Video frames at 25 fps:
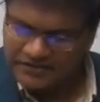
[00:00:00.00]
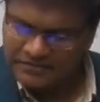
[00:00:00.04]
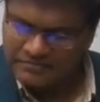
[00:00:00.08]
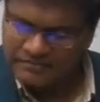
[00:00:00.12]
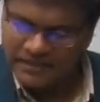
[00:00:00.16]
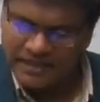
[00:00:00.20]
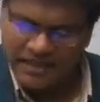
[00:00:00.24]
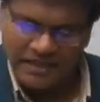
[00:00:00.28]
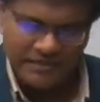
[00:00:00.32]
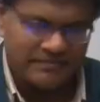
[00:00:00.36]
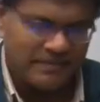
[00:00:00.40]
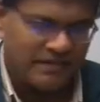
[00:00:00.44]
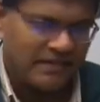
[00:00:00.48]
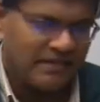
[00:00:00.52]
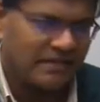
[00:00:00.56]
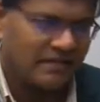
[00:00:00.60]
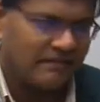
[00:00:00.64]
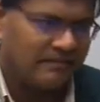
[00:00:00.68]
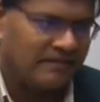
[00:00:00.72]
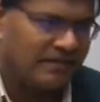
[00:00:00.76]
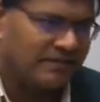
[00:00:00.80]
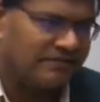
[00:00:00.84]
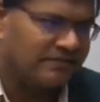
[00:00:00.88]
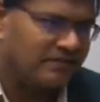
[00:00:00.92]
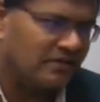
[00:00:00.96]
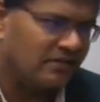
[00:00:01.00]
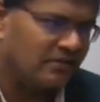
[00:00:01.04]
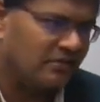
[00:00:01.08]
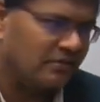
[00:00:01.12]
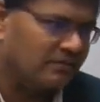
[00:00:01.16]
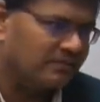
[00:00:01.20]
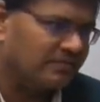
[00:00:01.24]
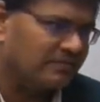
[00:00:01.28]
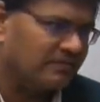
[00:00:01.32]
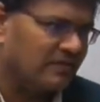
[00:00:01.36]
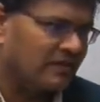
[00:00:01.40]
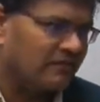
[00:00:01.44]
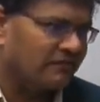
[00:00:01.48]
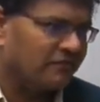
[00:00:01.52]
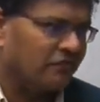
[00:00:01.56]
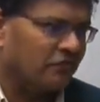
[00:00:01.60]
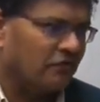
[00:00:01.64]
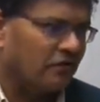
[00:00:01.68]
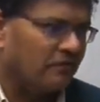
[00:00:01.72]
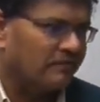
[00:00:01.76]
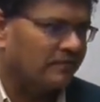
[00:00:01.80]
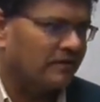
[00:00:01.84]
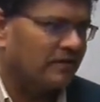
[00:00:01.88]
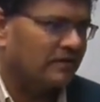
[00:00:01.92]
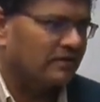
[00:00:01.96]
crisis management committees and groups
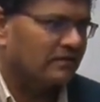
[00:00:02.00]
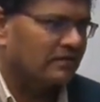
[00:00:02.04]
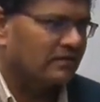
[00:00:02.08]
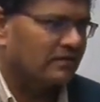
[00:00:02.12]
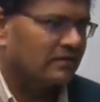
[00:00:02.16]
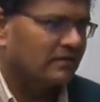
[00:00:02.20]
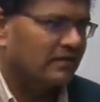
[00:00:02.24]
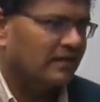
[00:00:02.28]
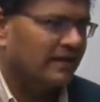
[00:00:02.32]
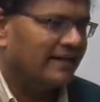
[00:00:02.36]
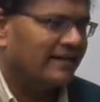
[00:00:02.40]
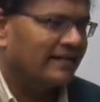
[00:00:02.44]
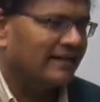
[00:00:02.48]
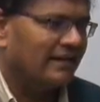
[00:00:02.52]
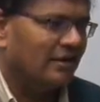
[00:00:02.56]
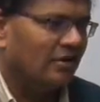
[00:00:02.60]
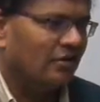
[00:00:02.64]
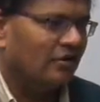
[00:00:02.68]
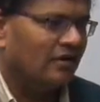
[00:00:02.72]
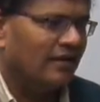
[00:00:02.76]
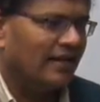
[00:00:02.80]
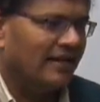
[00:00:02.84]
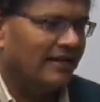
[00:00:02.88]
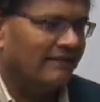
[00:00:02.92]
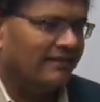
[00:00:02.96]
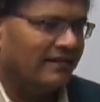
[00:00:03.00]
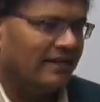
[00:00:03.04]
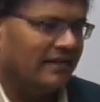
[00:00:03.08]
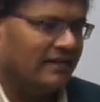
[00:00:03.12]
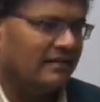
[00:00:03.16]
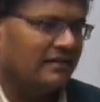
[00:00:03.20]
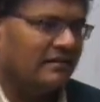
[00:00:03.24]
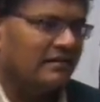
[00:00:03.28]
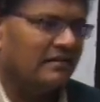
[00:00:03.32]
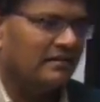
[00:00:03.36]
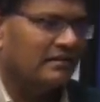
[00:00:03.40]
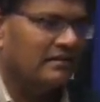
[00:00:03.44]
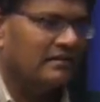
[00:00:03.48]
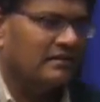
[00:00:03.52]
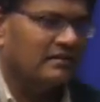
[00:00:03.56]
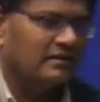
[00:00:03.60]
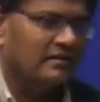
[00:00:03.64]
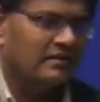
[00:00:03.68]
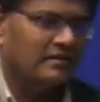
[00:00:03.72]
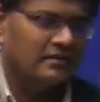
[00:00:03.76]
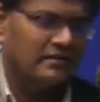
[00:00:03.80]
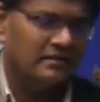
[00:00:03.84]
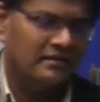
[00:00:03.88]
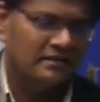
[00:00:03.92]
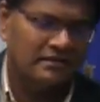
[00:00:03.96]
were formed at the local level.
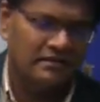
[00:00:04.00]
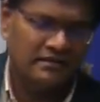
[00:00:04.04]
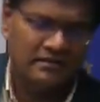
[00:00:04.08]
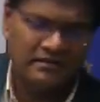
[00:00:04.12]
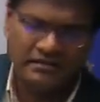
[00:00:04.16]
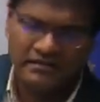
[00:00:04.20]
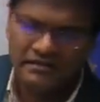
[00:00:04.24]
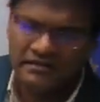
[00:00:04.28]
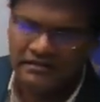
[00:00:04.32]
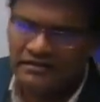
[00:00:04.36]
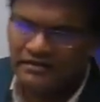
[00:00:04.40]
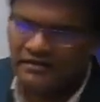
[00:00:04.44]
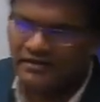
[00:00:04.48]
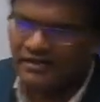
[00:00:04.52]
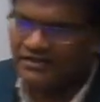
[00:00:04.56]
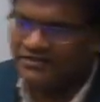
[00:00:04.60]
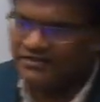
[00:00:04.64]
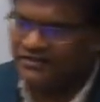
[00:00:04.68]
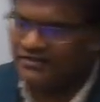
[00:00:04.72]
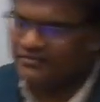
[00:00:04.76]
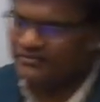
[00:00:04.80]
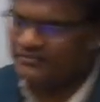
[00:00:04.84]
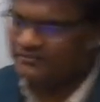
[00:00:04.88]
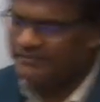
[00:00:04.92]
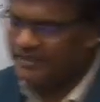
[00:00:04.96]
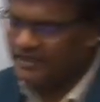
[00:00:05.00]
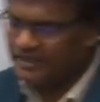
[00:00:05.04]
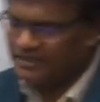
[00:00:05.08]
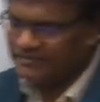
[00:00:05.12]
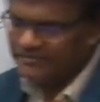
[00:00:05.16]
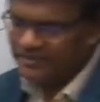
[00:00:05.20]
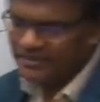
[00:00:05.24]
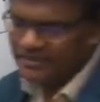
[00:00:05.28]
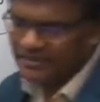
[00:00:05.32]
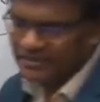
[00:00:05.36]
Crisis